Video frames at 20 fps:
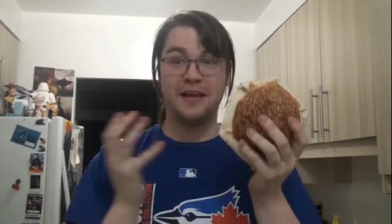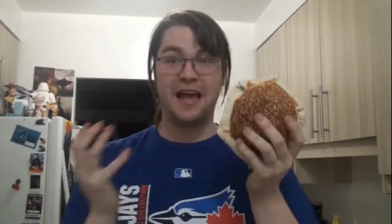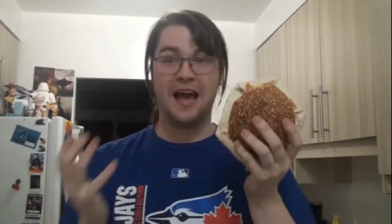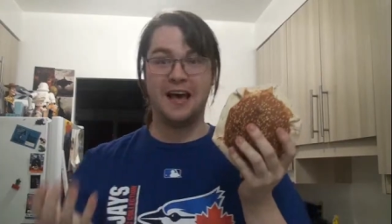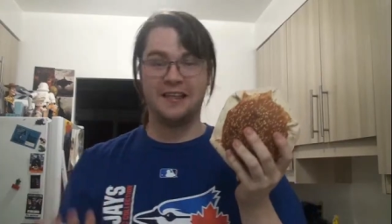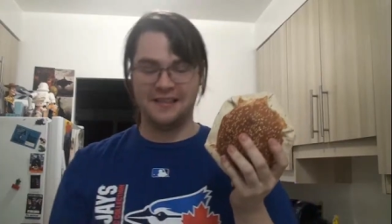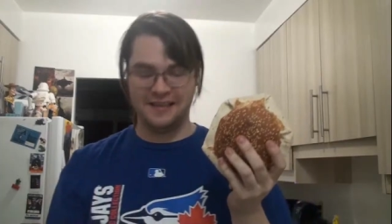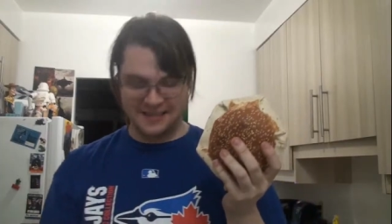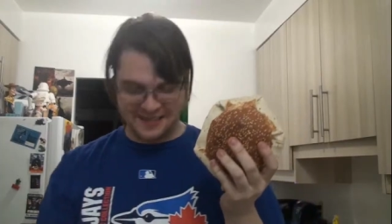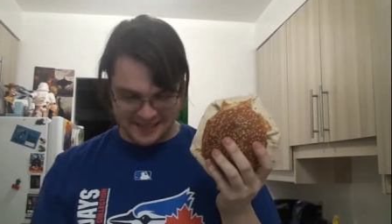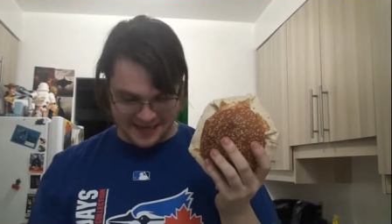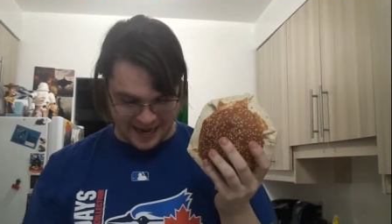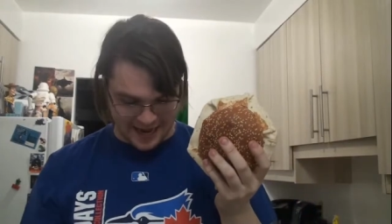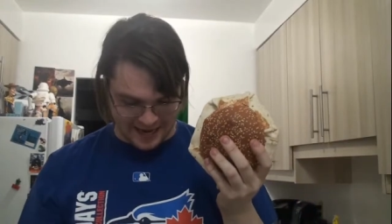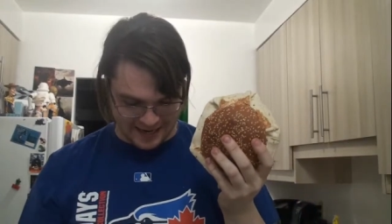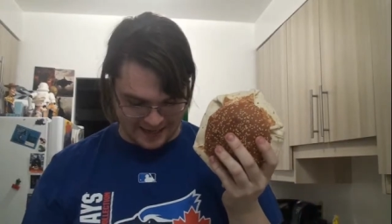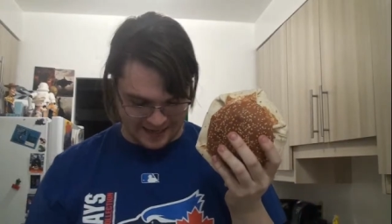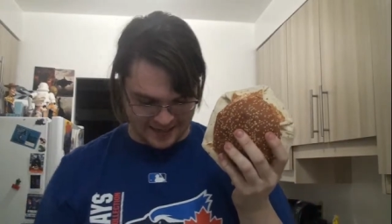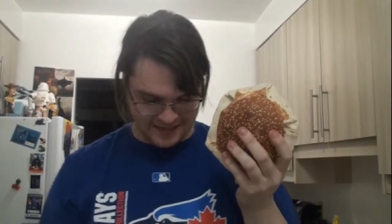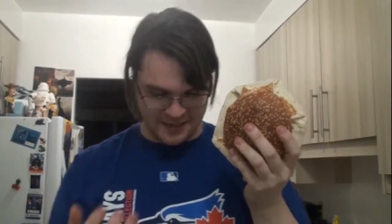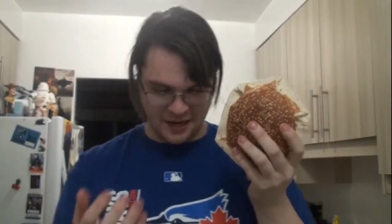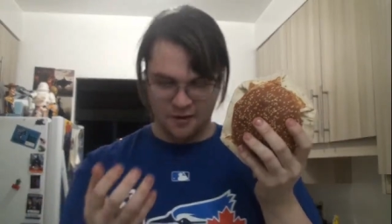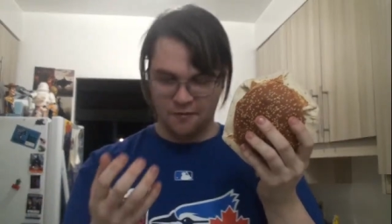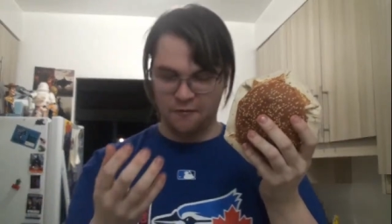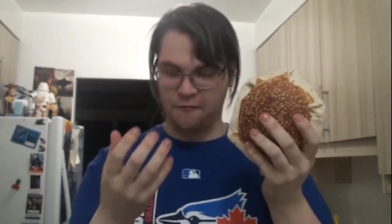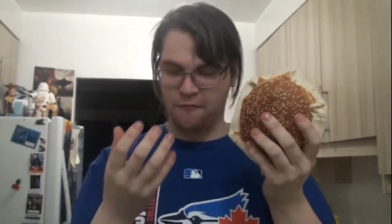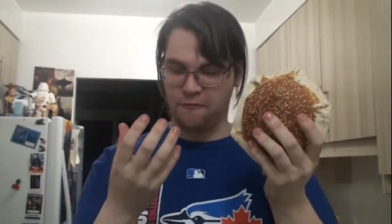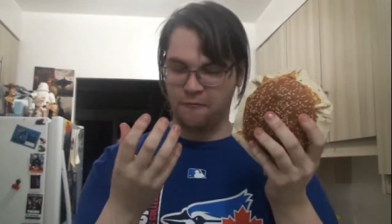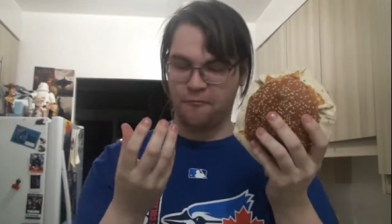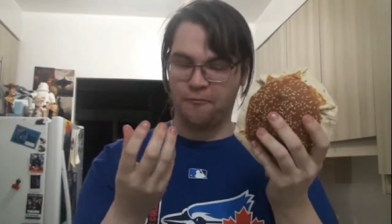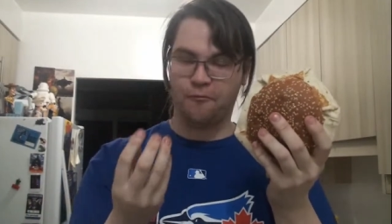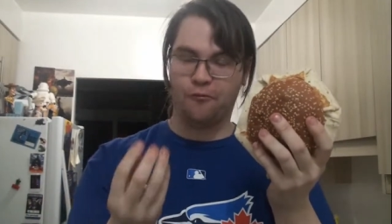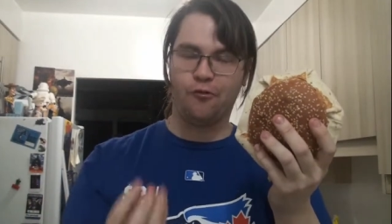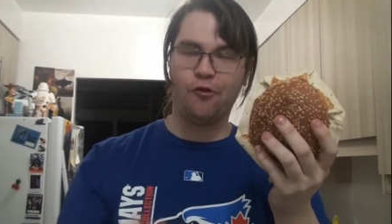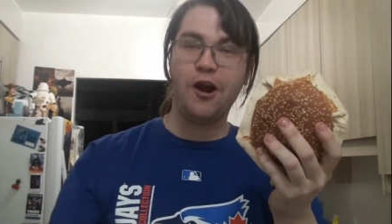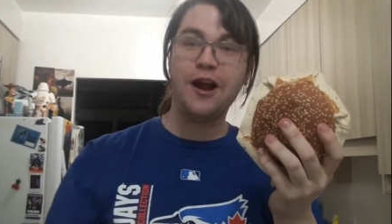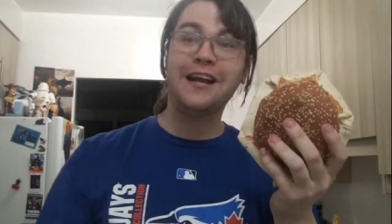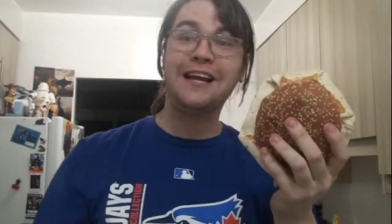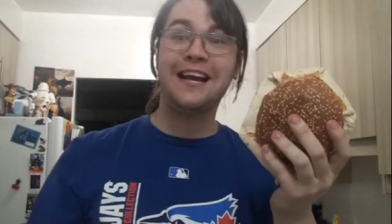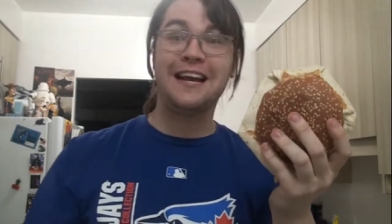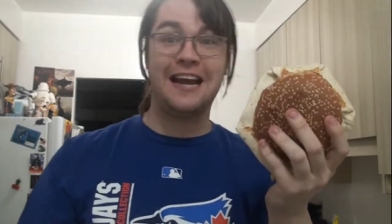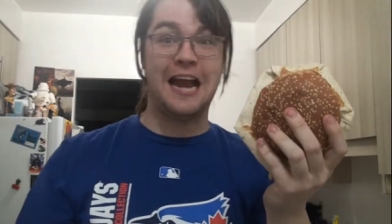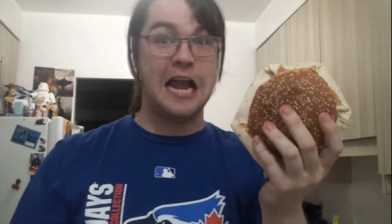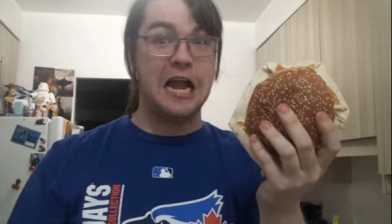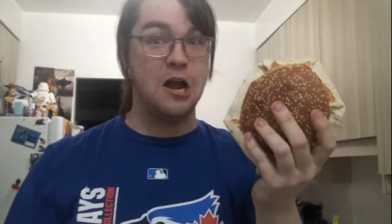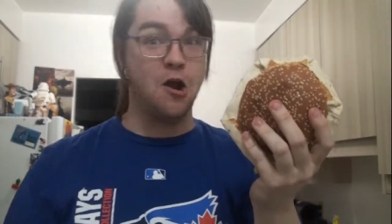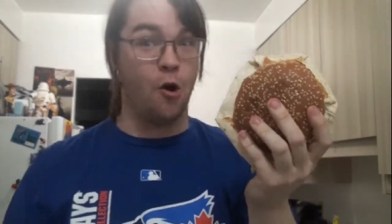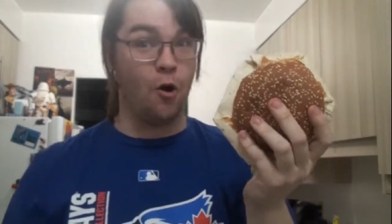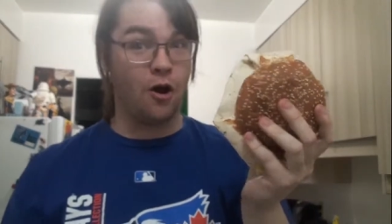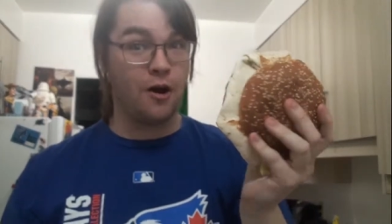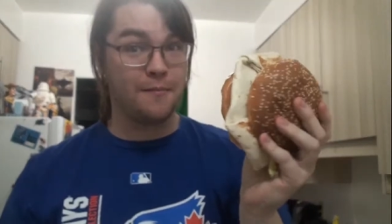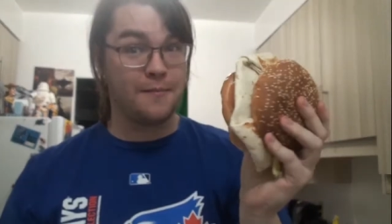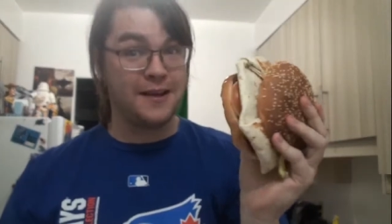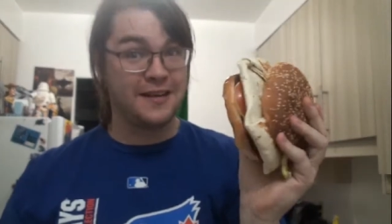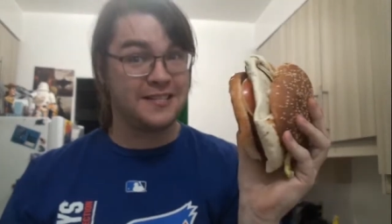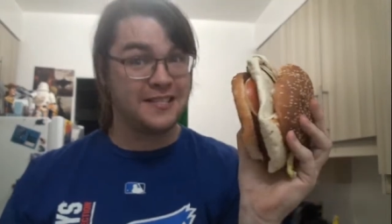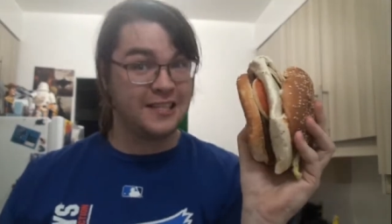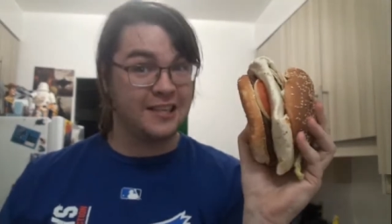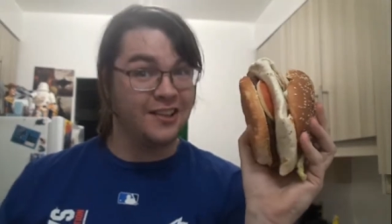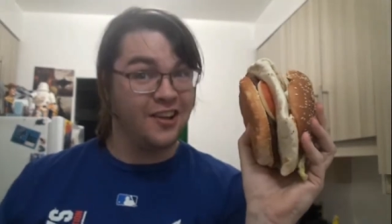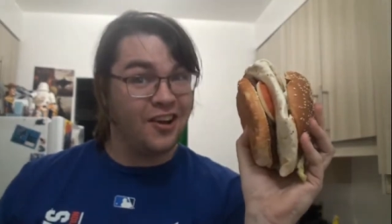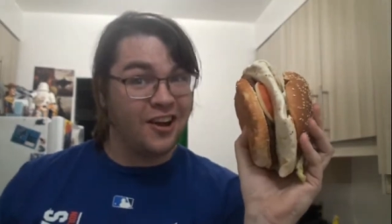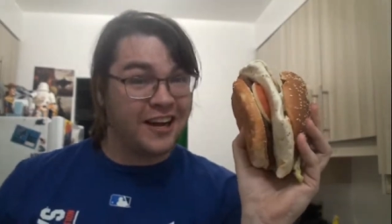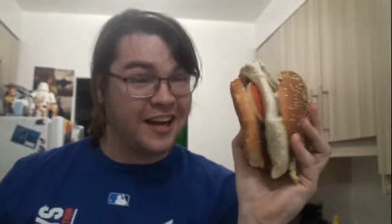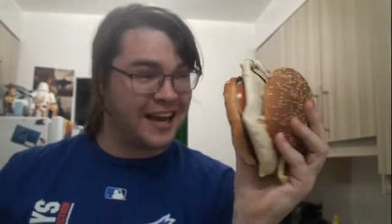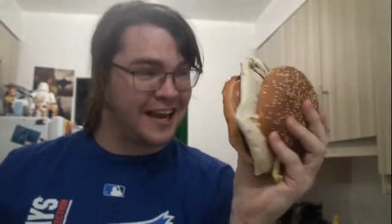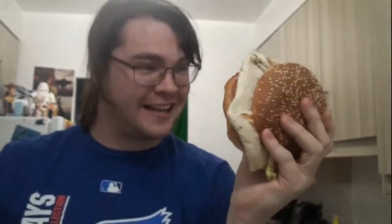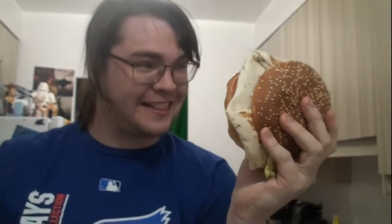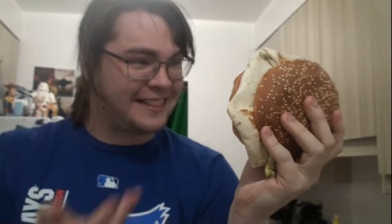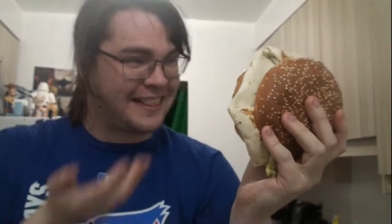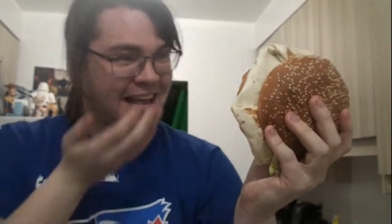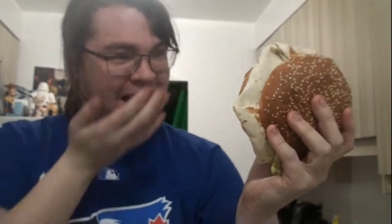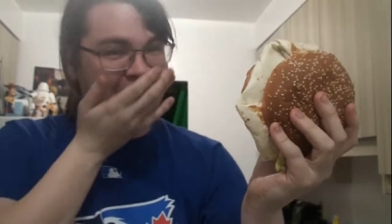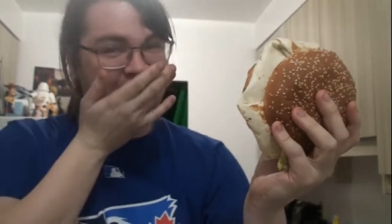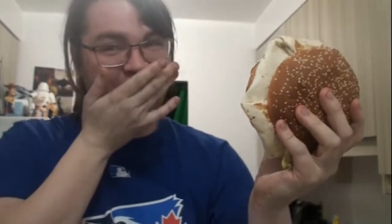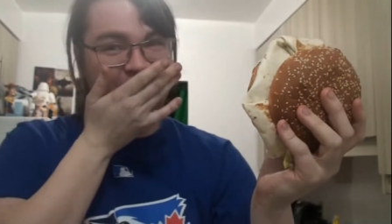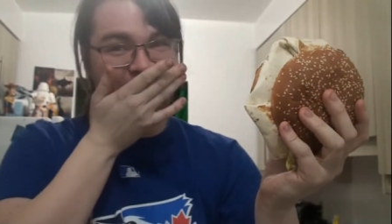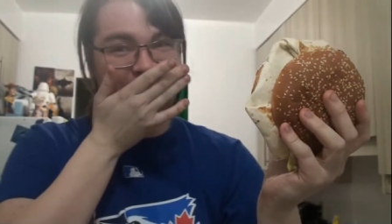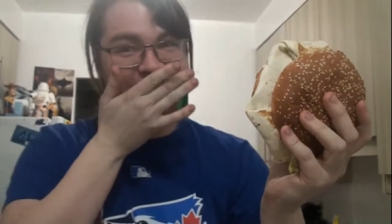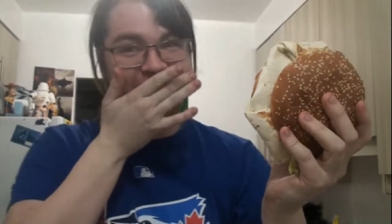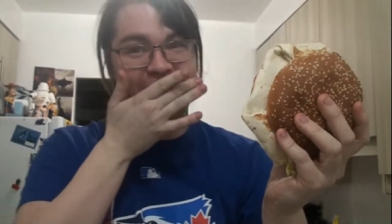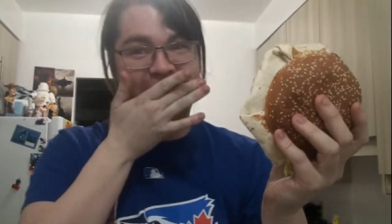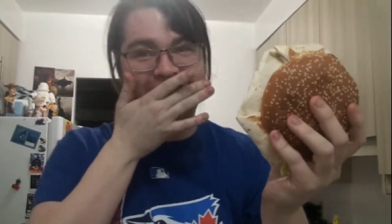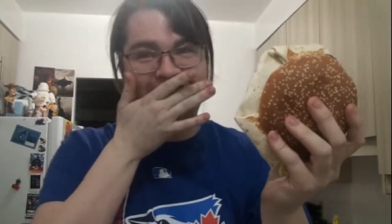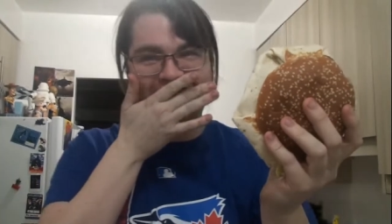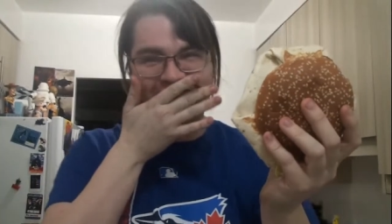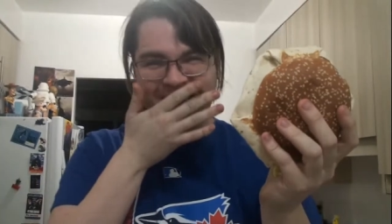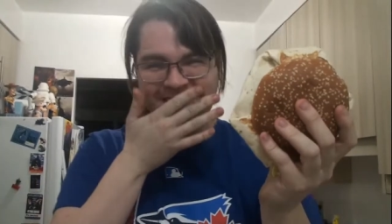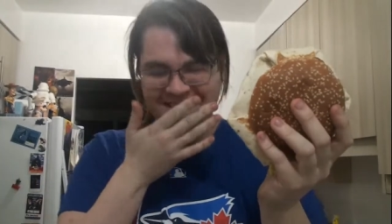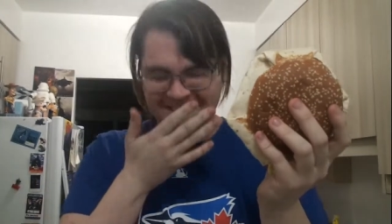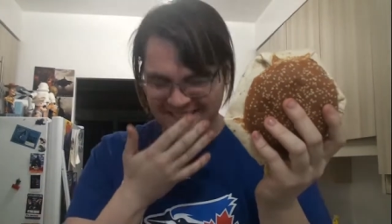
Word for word: But yeah, this is freaking enormous. Look at this shit.